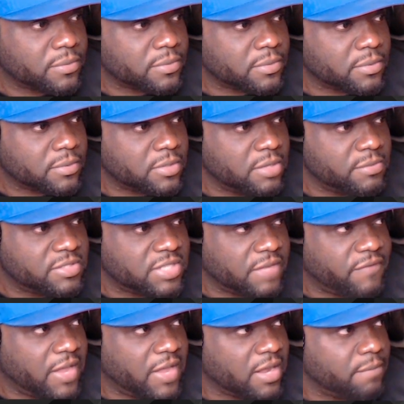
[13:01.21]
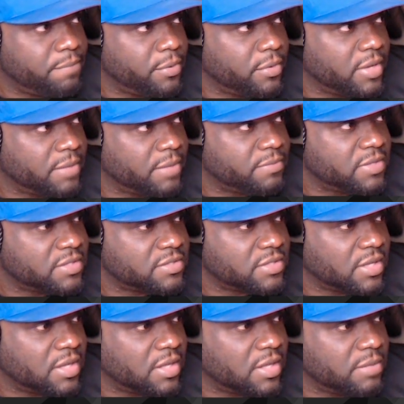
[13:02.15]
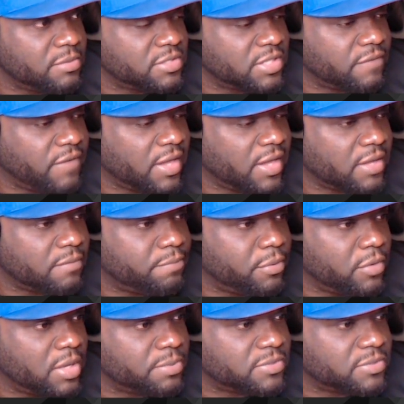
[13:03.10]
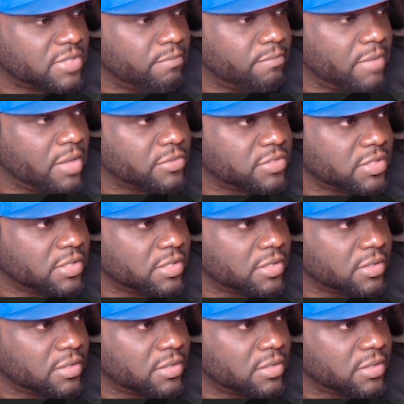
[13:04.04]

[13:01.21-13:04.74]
Let me see if I can pull up this. Let me see if I can pull up something else here.